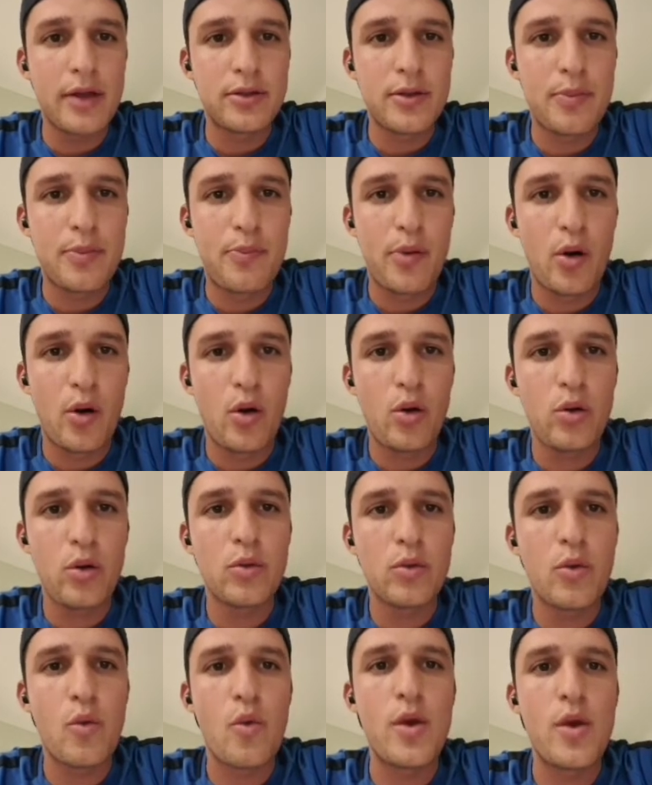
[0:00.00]
the
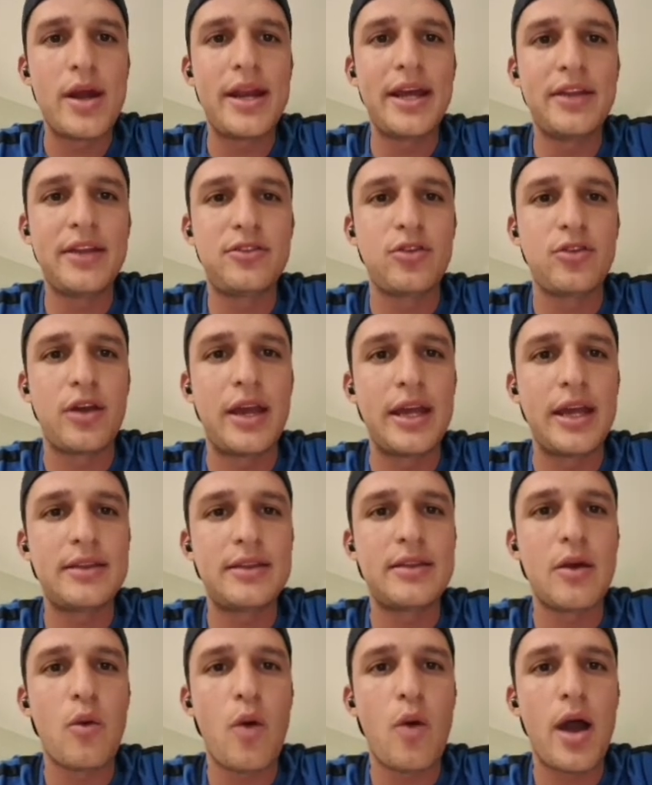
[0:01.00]
ball, we need to
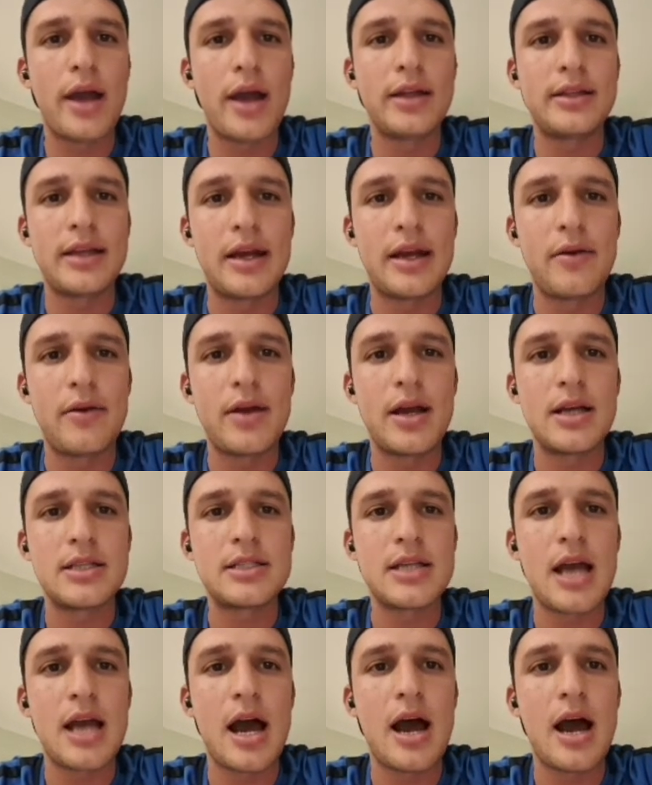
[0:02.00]
hit the wide areas,